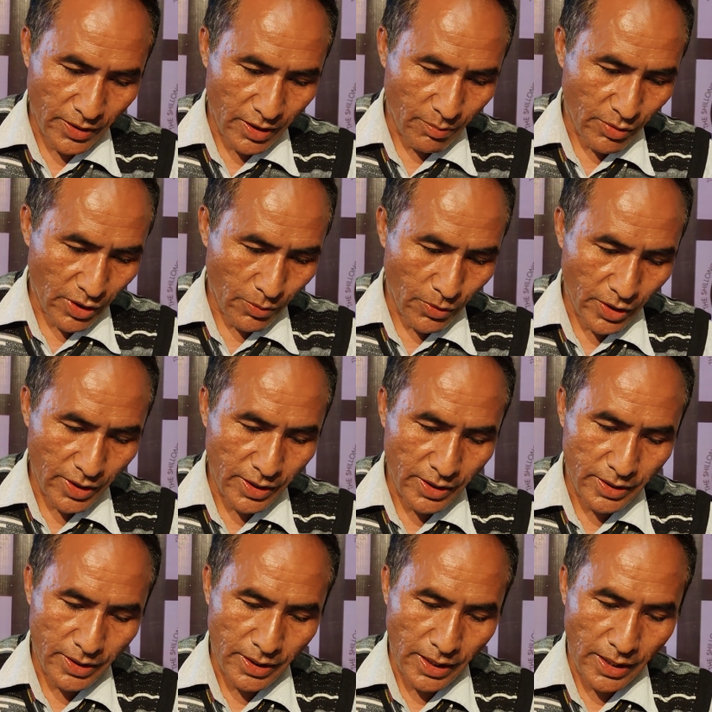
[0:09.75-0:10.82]
number one,
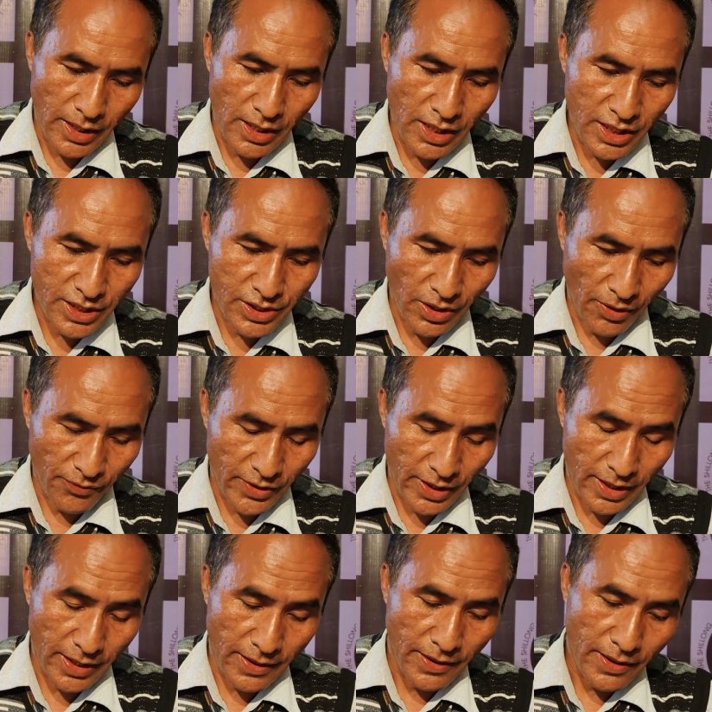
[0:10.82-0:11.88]
the list of
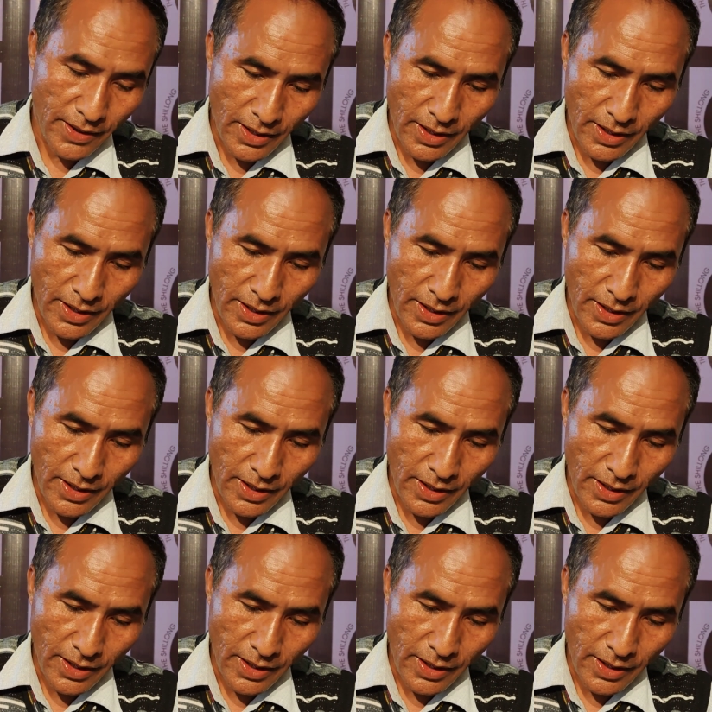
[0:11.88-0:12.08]
the